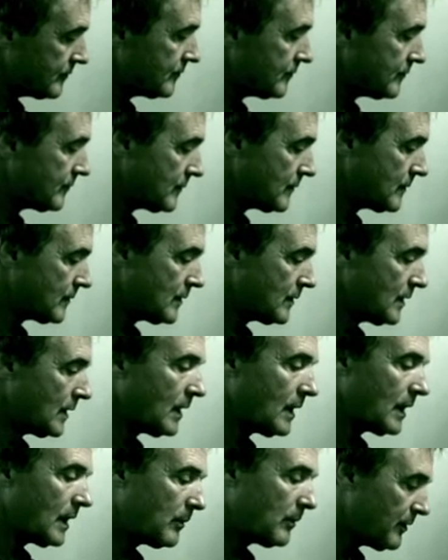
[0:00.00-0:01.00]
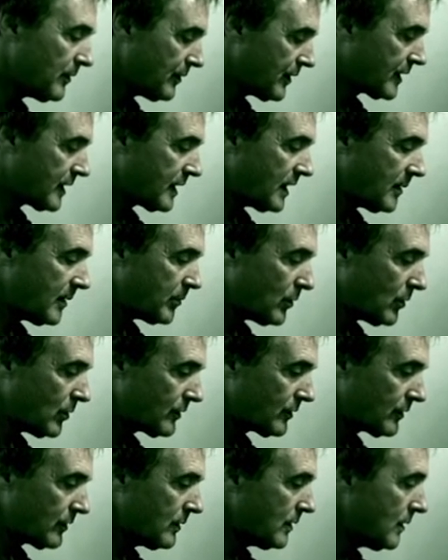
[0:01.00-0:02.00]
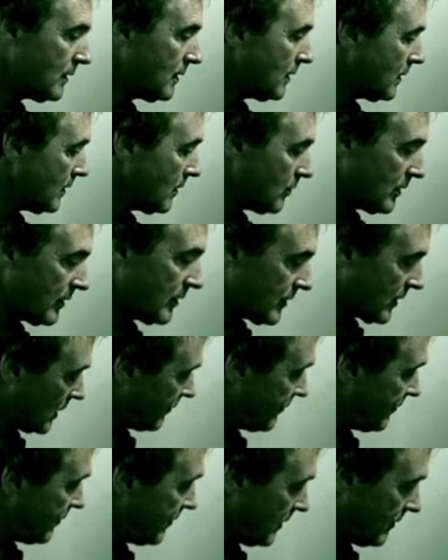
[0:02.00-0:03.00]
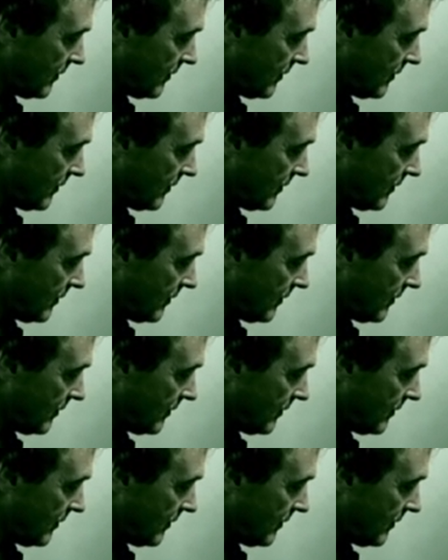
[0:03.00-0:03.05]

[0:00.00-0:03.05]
And with the keyboard, we've got a